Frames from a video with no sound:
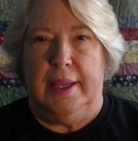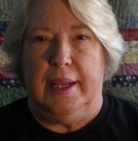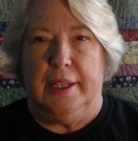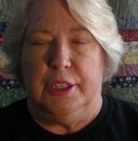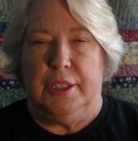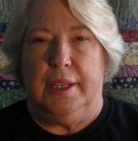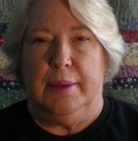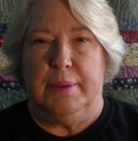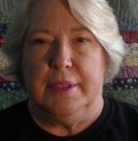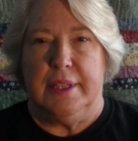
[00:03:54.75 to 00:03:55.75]
and she
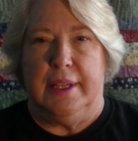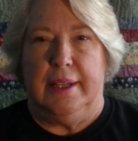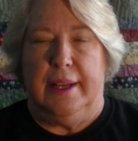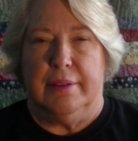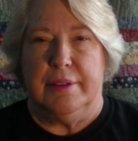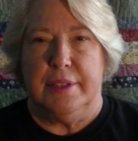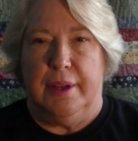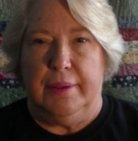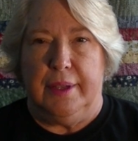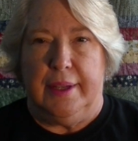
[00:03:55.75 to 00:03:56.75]
was in
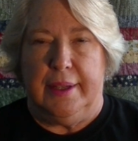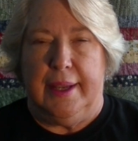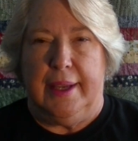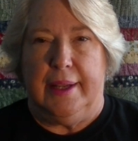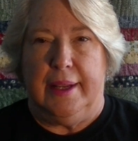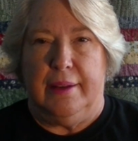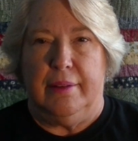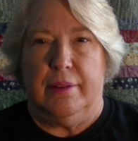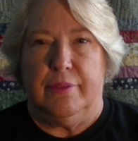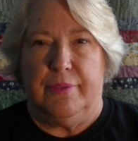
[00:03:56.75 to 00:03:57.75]
Arizona at a
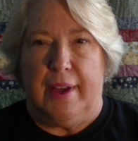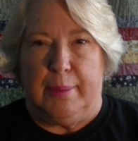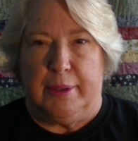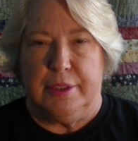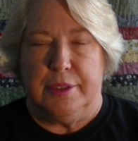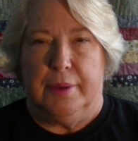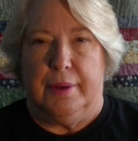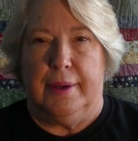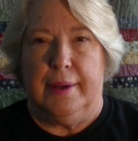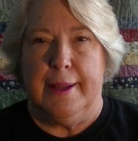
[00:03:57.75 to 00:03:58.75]
fabric
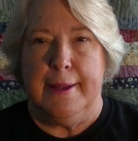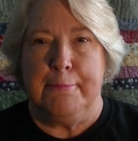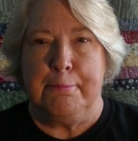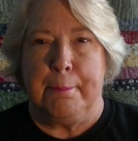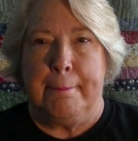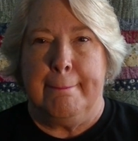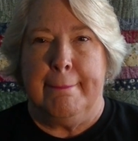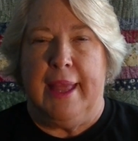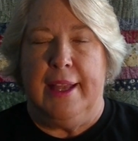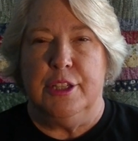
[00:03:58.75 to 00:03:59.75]
store,
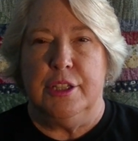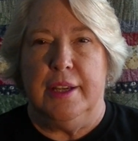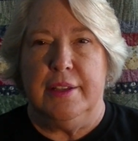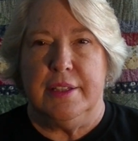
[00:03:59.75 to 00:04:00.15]
and she